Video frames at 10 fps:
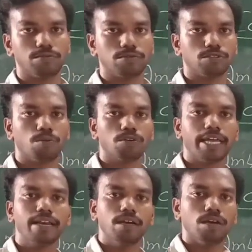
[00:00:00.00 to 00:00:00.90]
So more
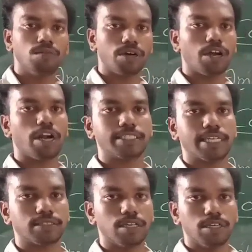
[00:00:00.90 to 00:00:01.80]
than 1 donor
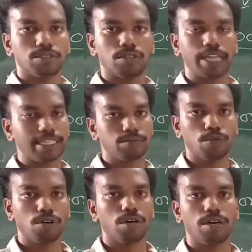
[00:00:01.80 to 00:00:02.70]
size. So that is
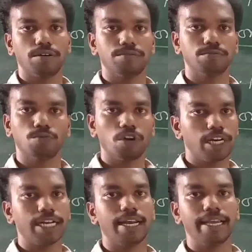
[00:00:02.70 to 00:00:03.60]

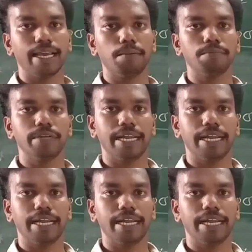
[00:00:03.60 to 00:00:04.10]
monodentate ligand.